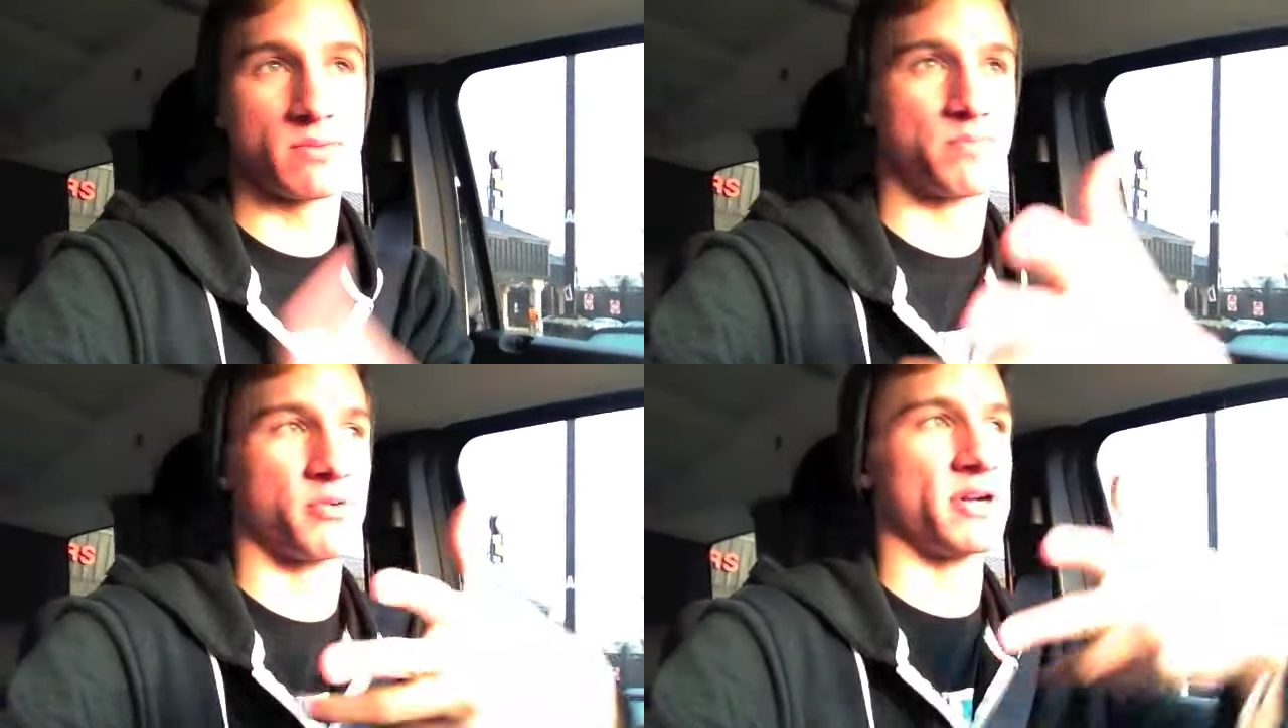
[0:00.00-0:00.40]

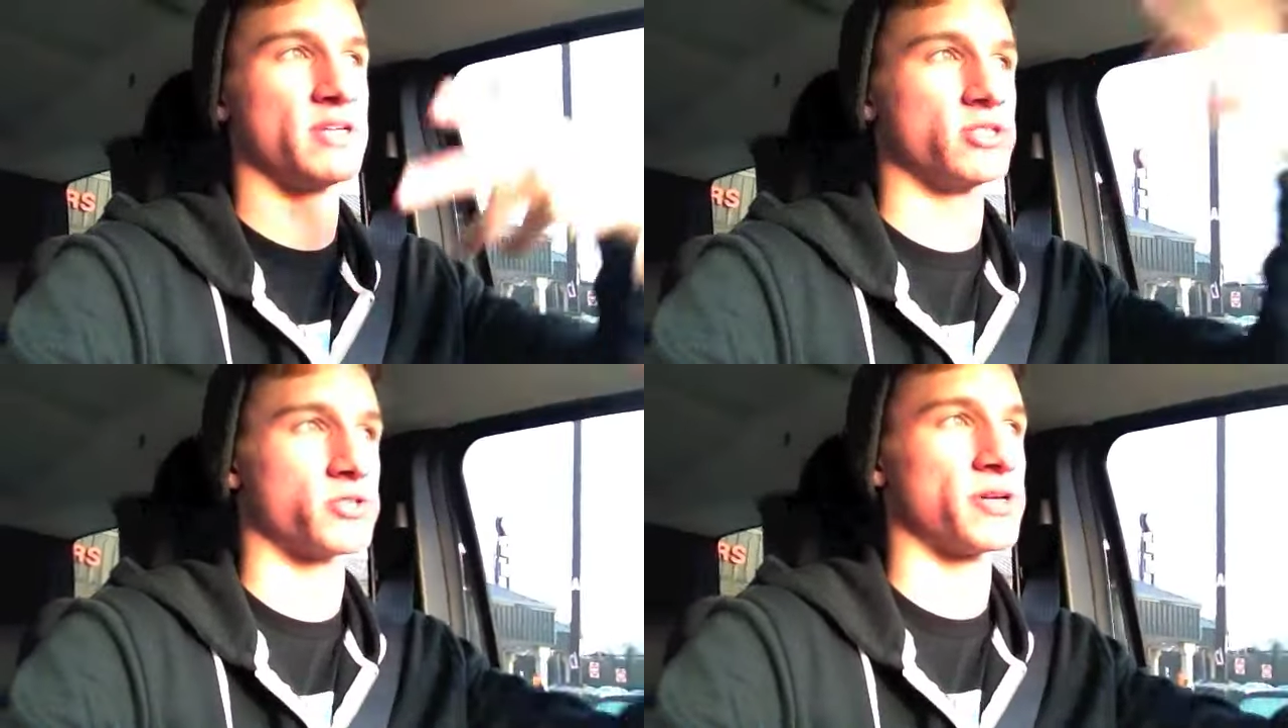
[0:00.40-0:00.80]

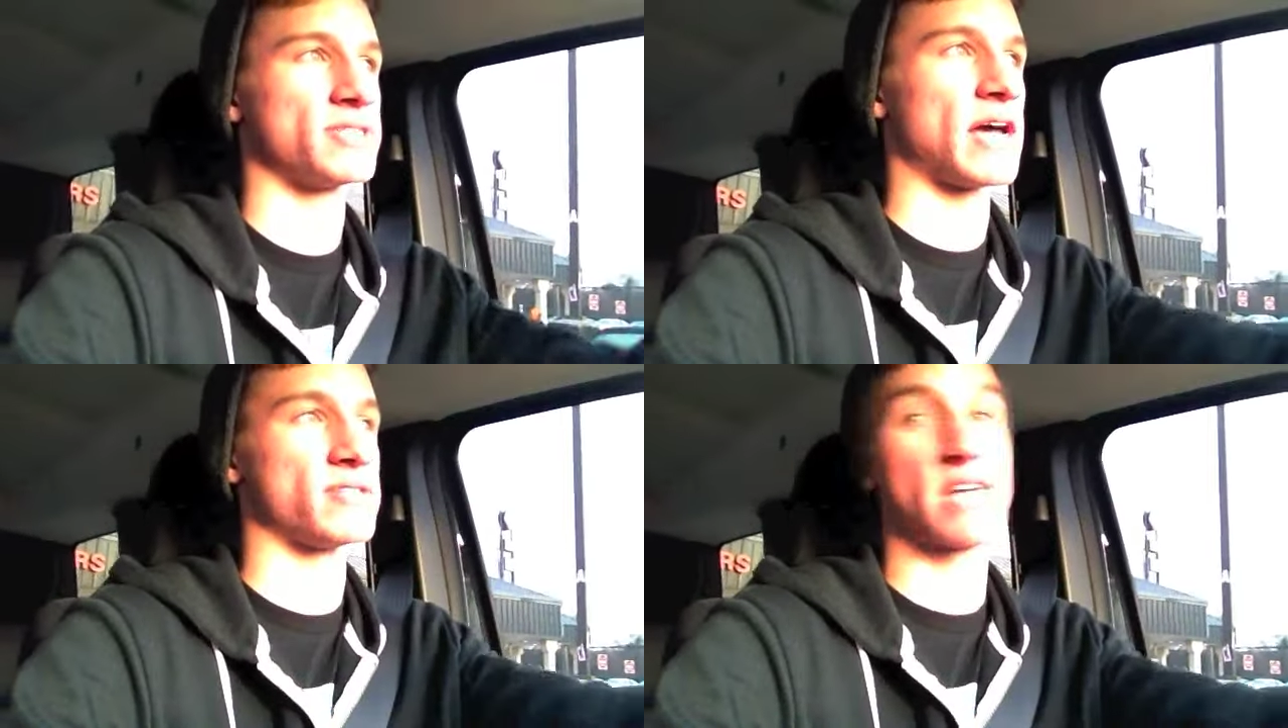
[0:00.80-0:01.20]
bring
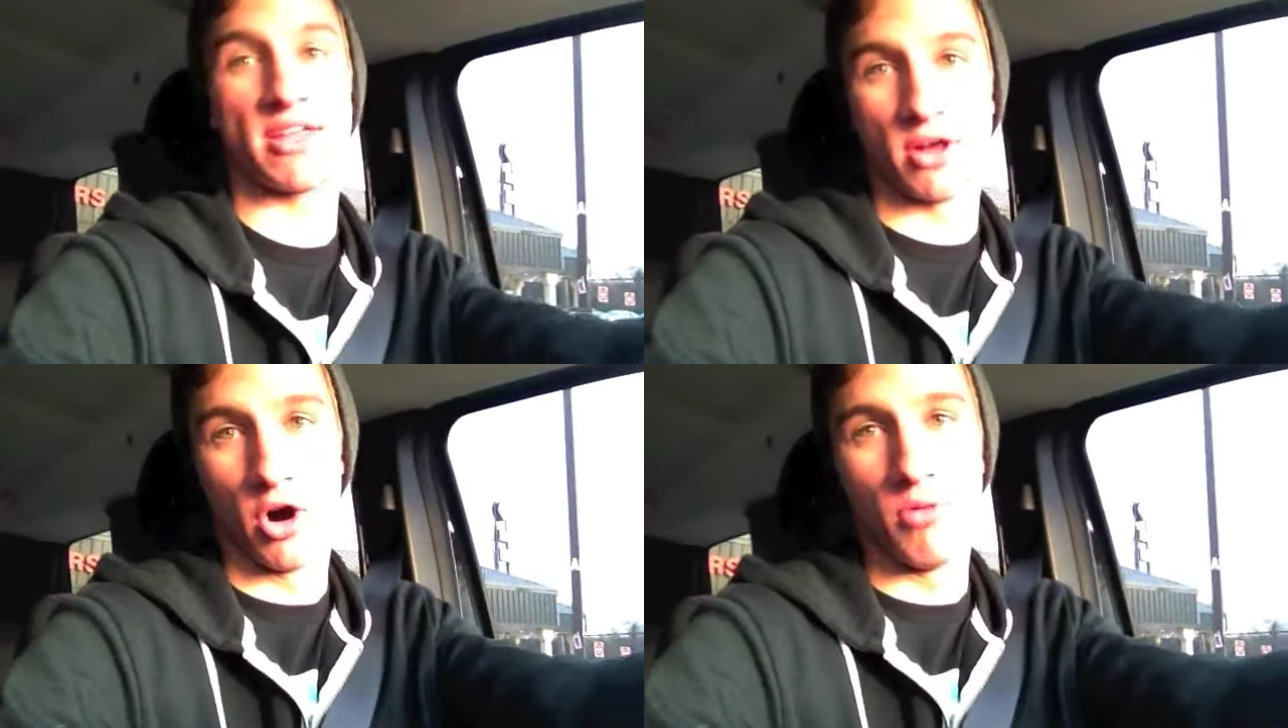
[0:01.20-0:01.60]
drinks outside
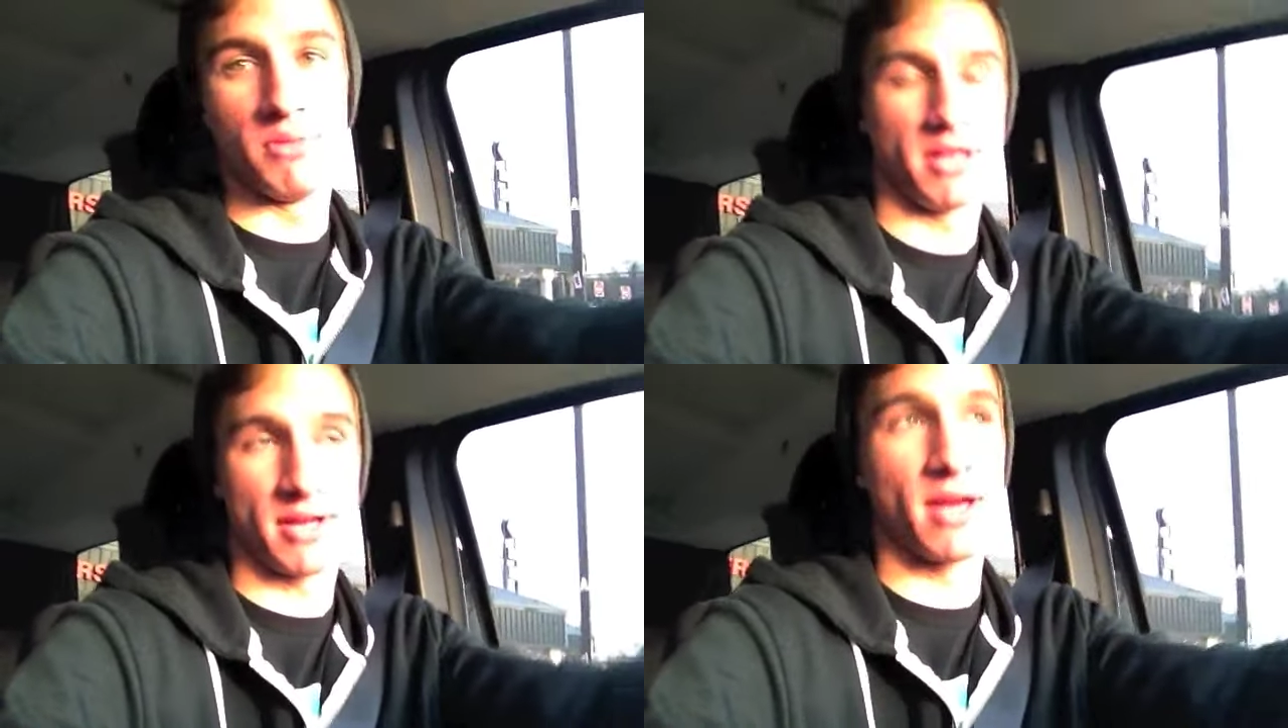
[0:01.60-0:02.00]
the home,
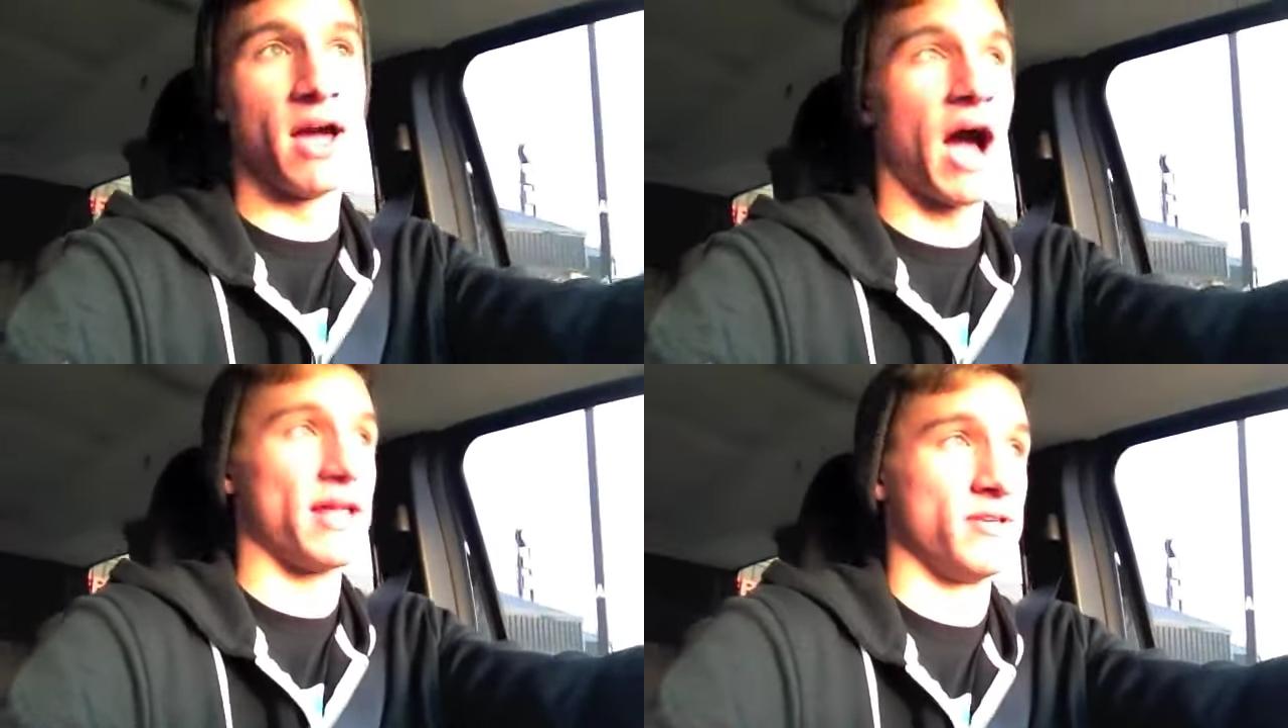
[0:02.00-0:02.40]
like
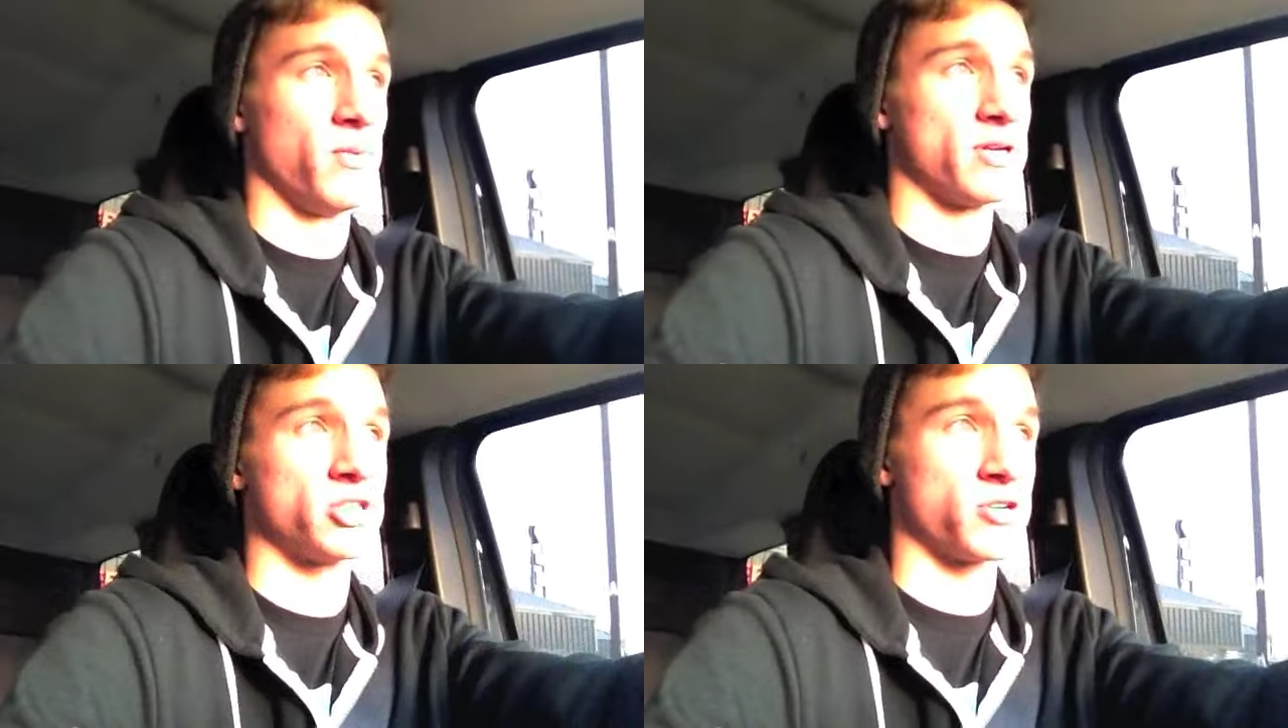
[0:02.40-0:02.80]
I didn't
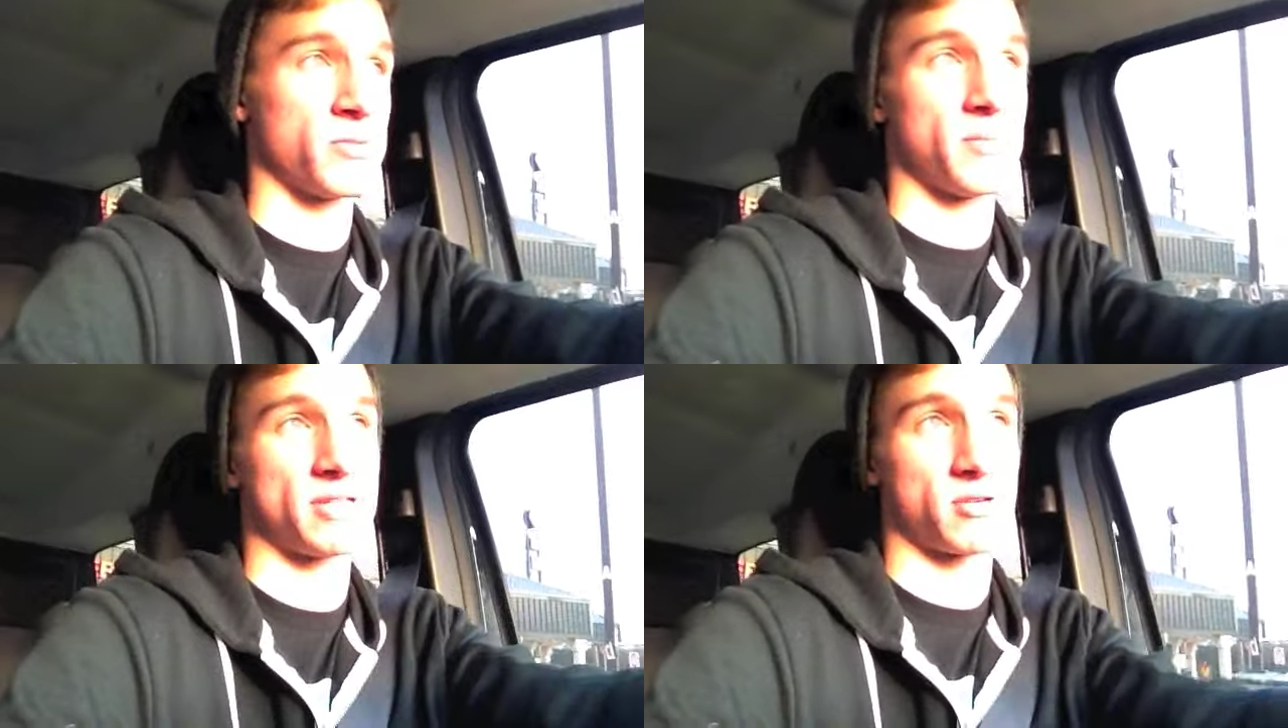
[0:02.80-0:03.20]
want to drink my
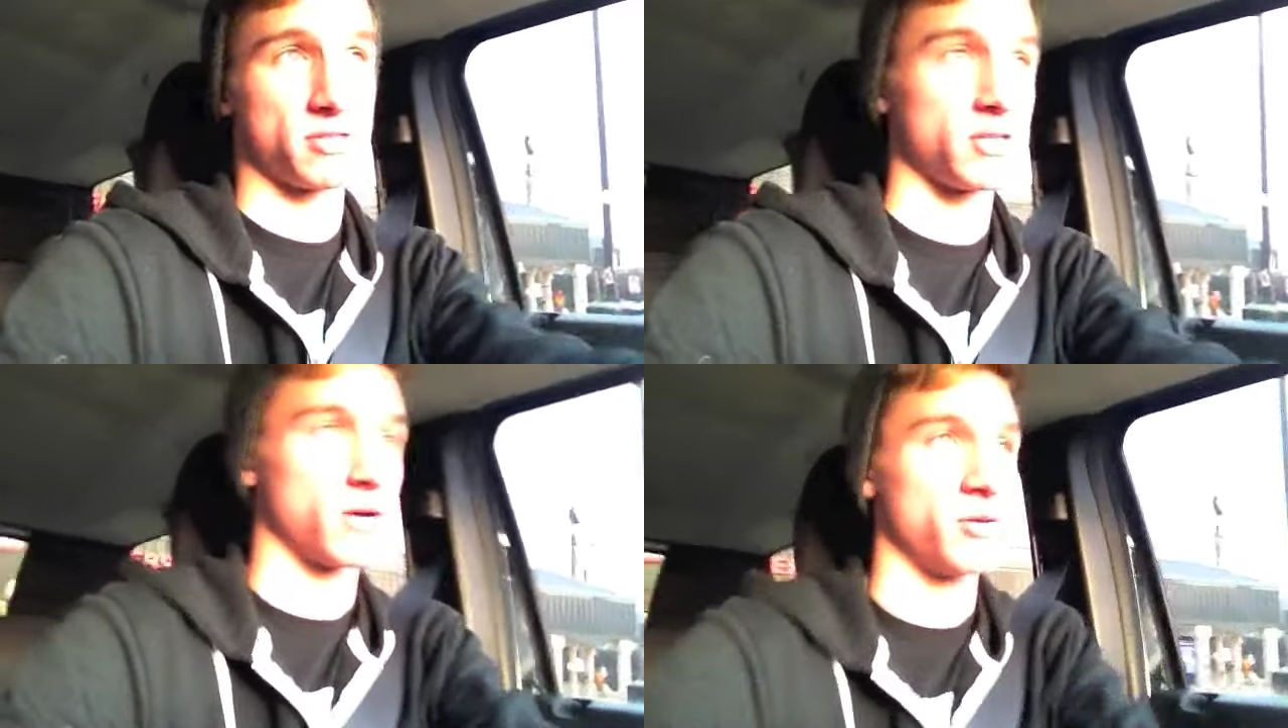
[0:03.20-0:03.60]
mate
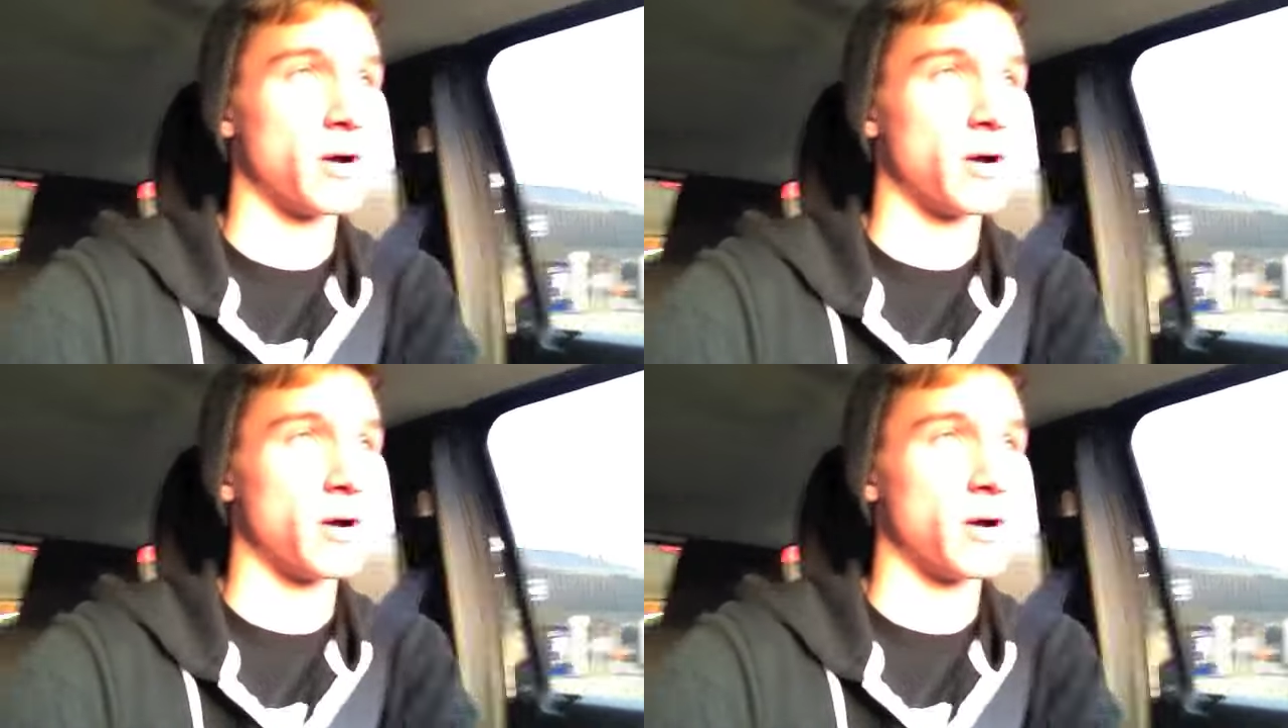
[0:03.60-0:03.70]
Cocido at home,